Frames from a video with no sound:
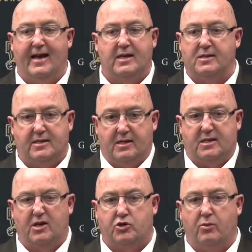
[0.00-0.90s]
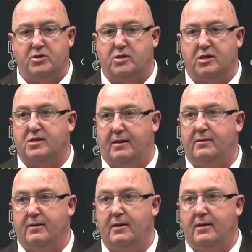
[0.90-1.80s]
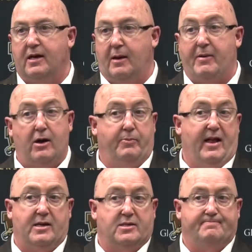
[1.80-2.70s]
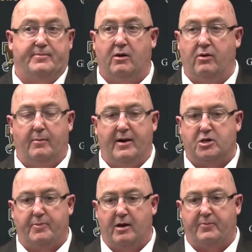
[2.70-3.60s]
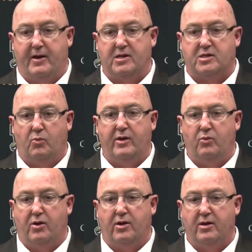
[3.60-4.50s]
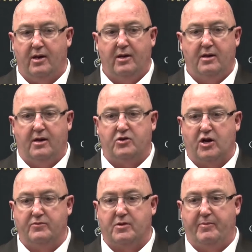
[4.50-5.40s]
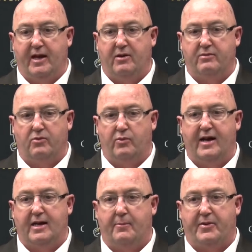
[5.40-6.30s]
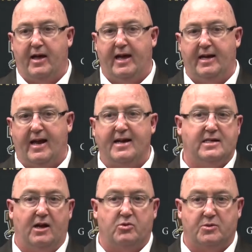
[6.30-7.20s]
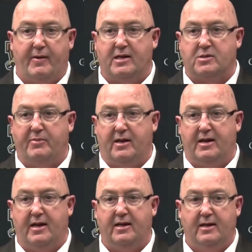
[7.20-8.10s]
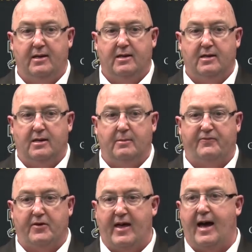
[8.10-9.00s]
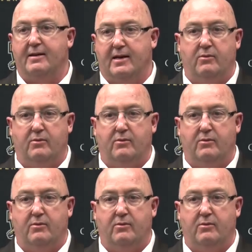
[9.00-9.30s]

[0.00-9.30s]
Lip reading: Like I said, Central was just in a better place. They were in a much better place than we were in terms of being ready to play, and I take responsibility for that.